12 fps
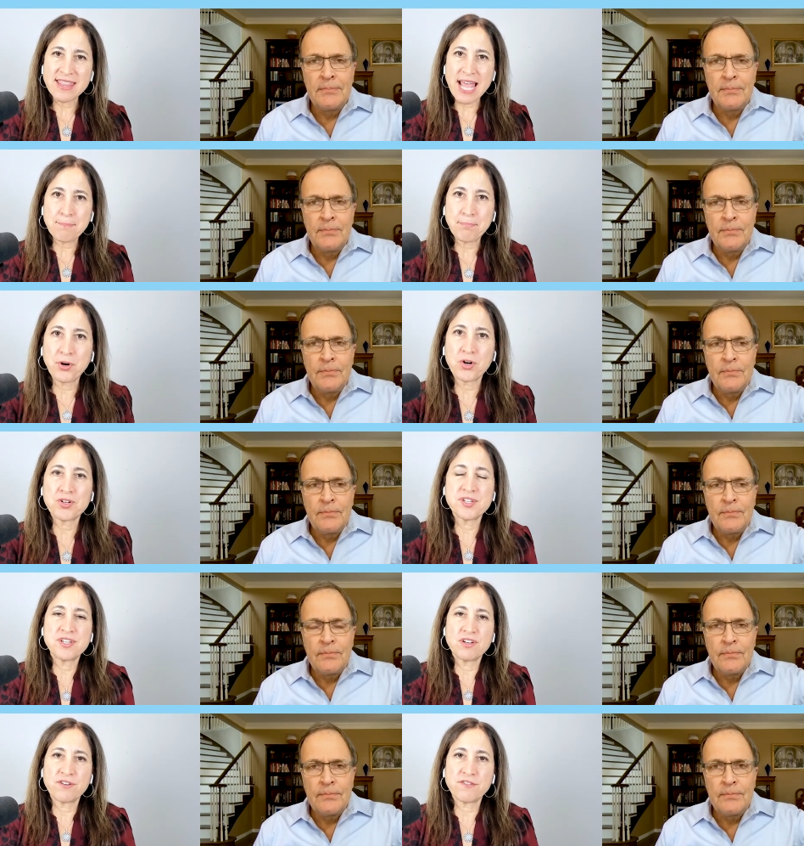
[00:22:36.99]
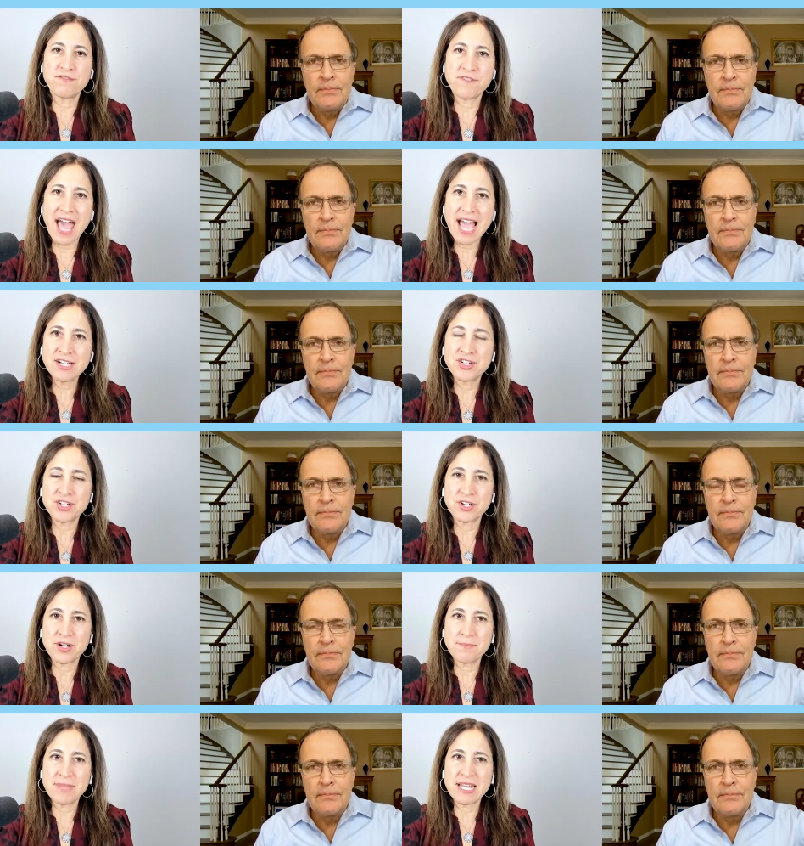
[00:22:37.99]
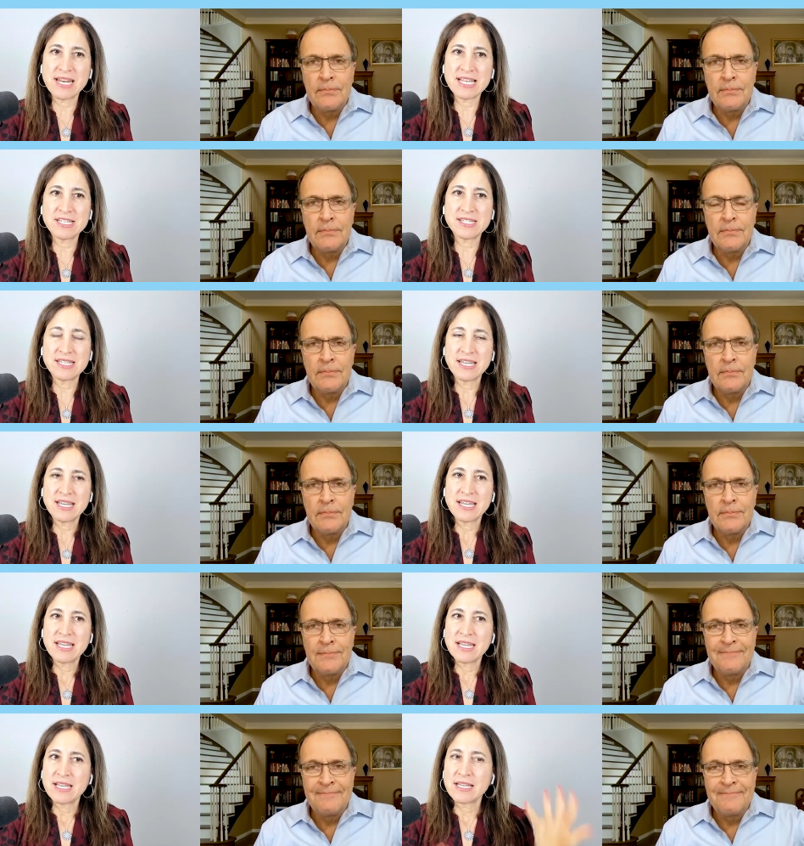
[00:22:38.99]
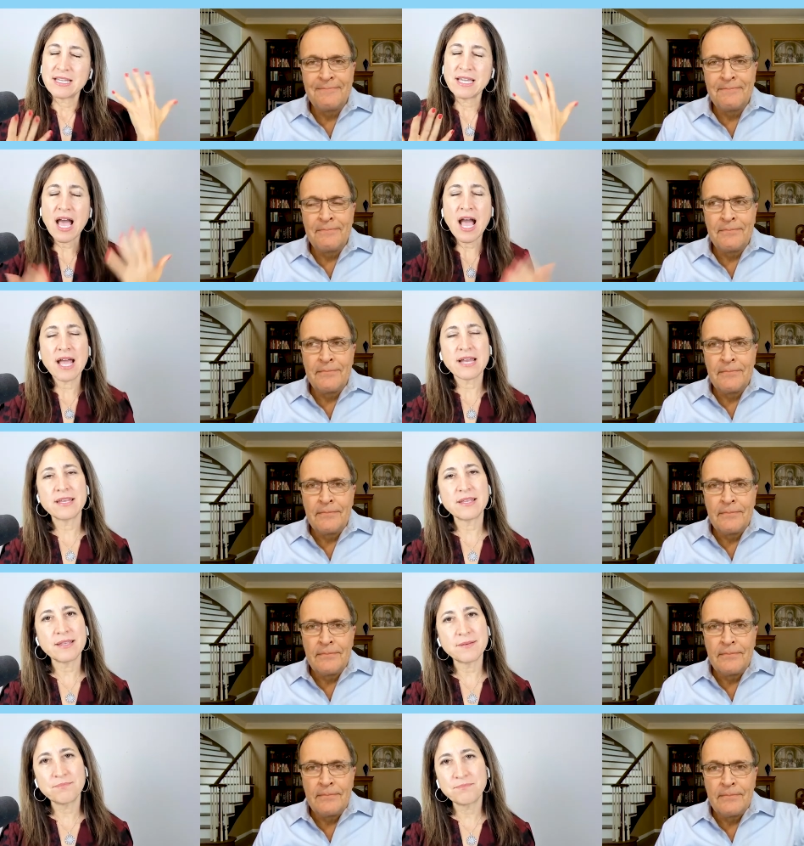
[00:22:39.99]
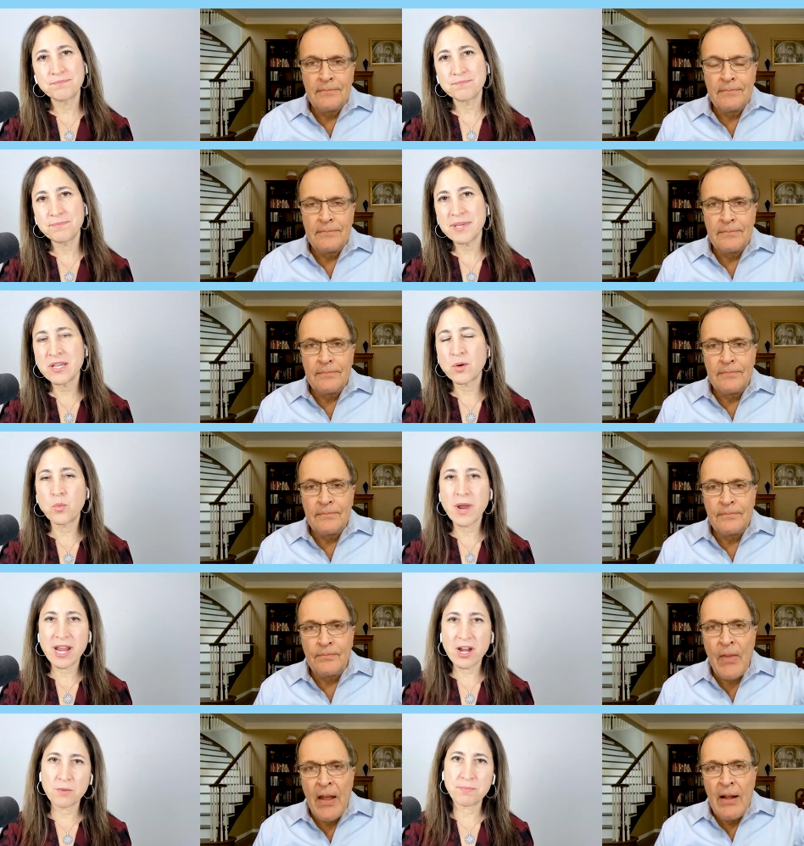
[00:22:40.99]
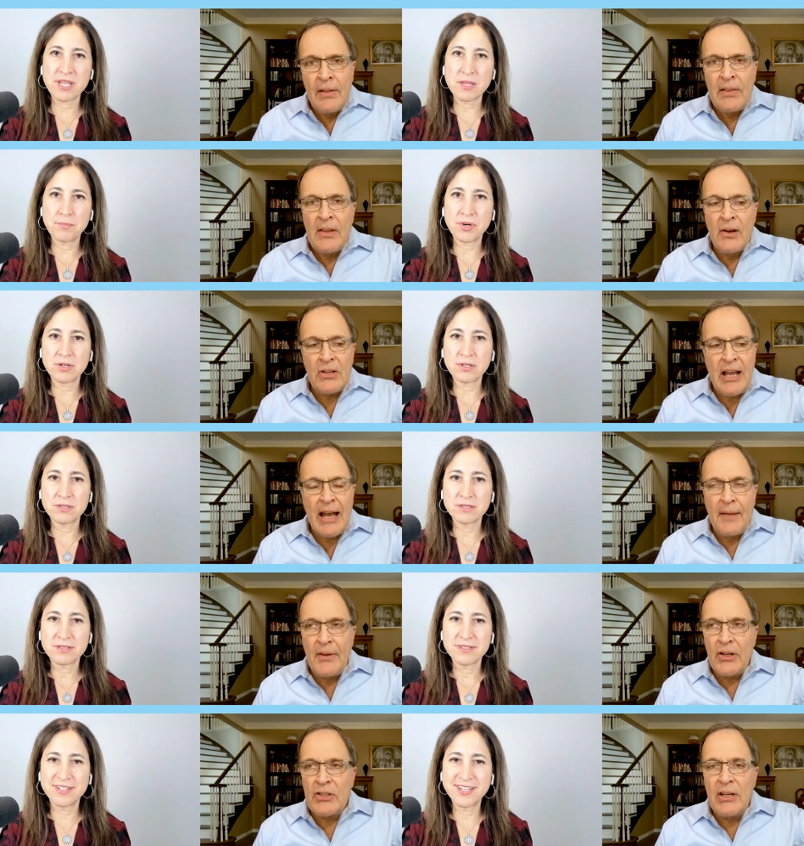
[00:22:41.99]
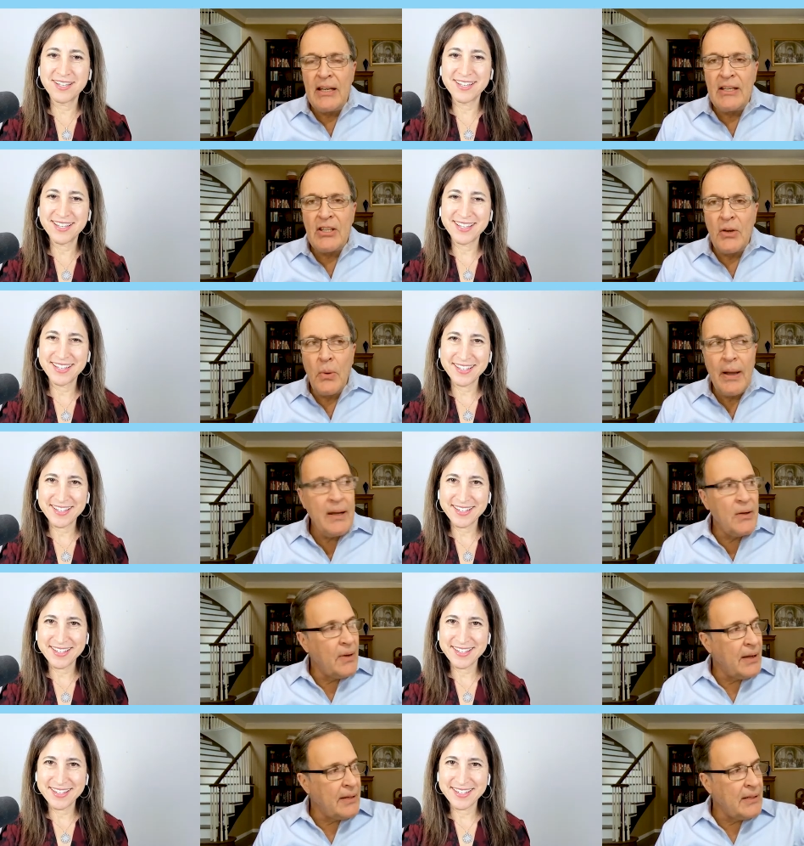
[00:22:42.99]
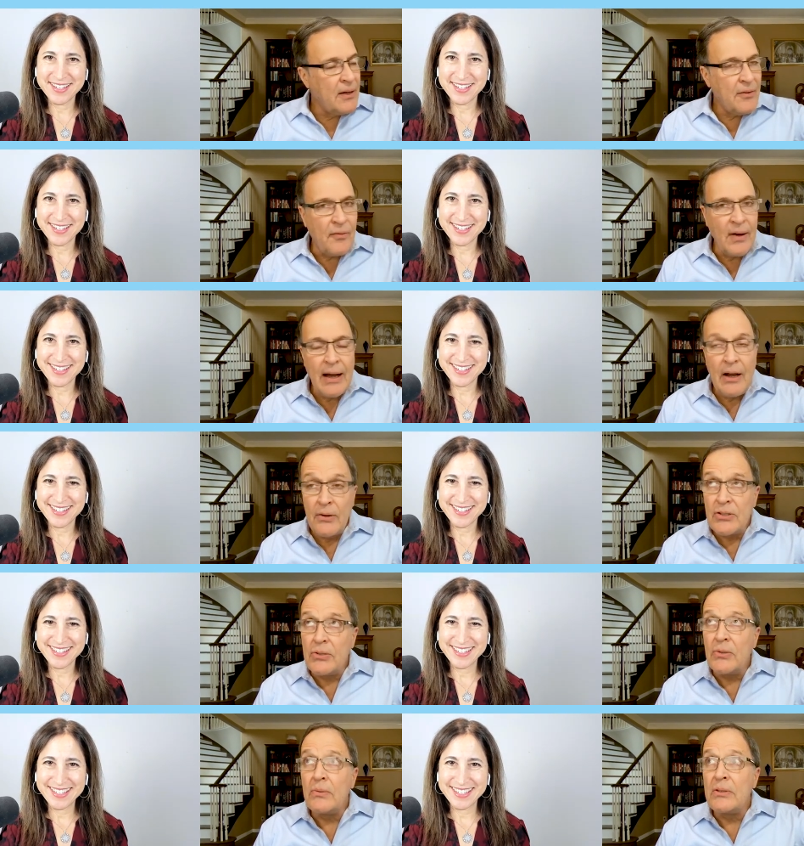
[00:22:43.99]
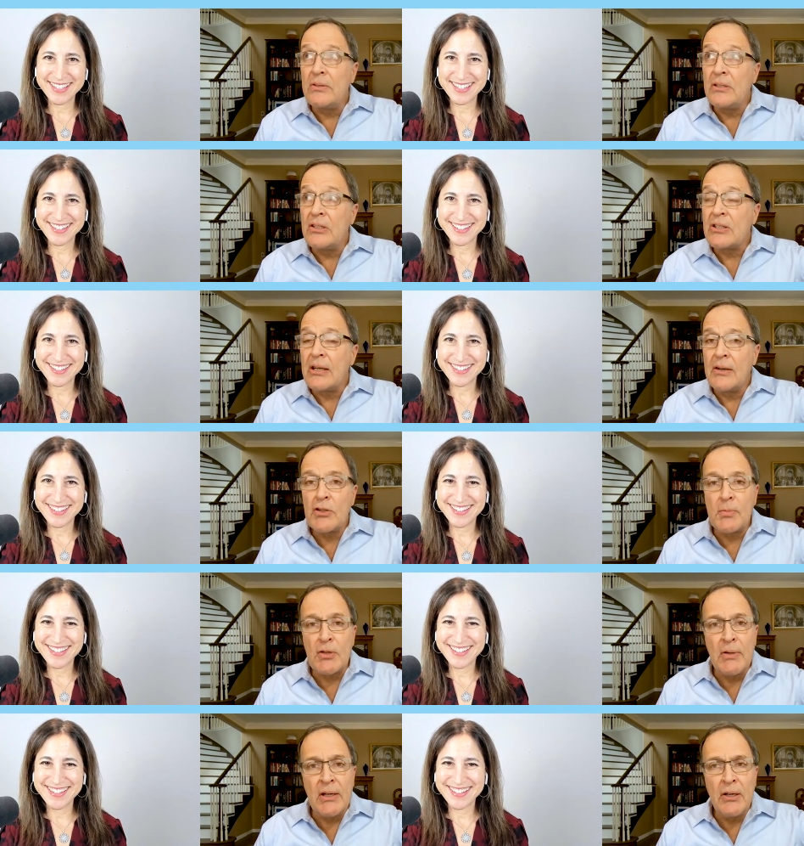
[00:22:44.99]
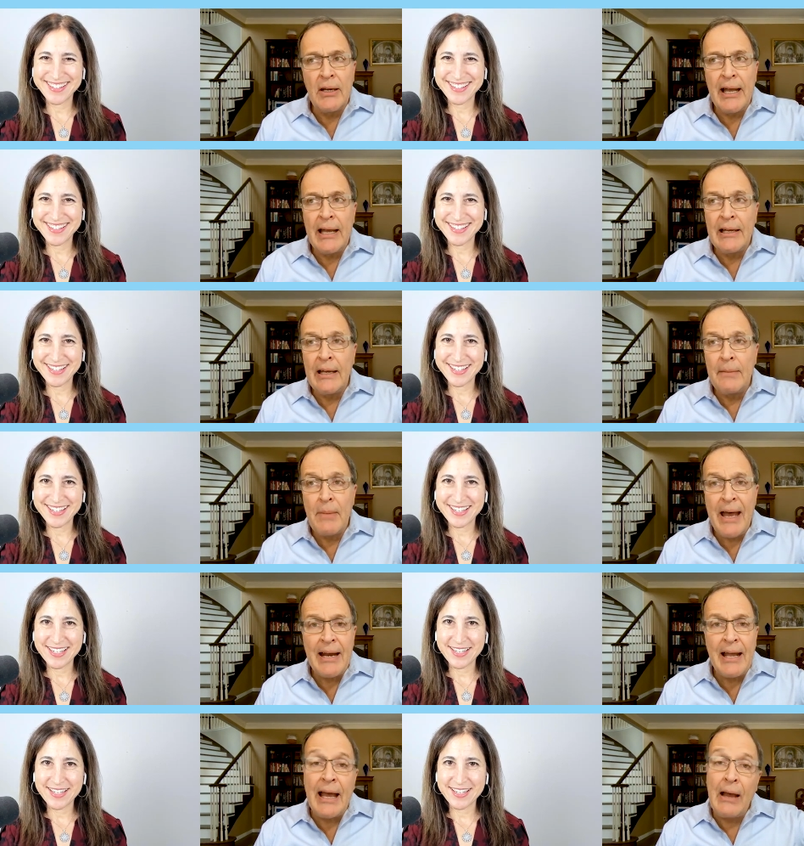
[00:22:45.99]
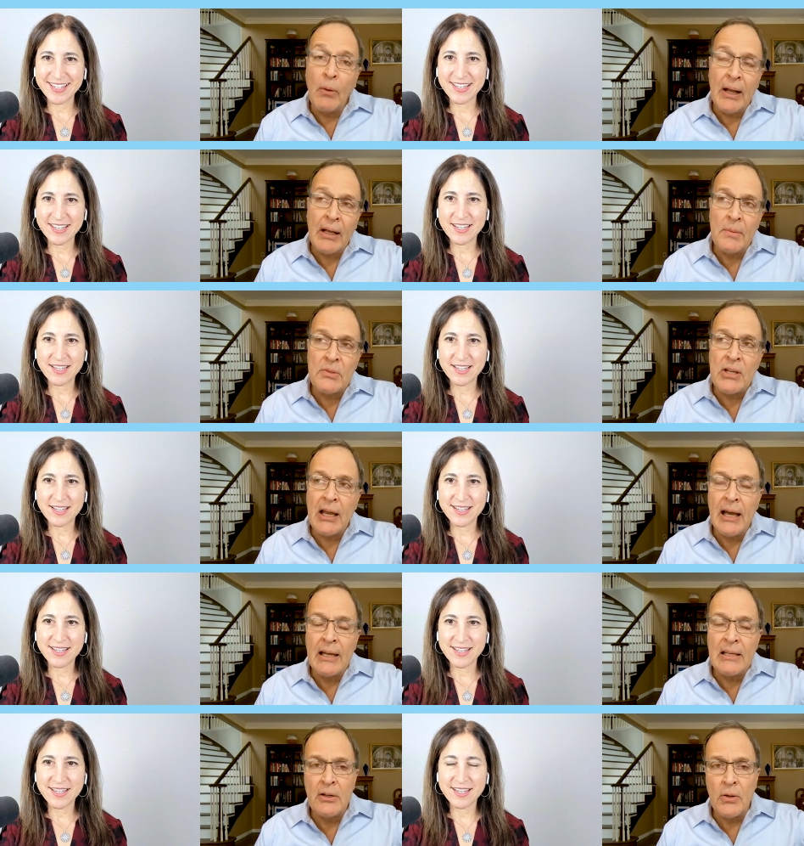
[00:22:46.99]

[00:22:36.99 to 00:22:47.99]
Speaker 1: and that personal factor. I mean, it's, God, it, be aware, people.
Speaker 2: There, yeah, there's an easy way to identify or to distinguish between good A I and bad A I when it comes to content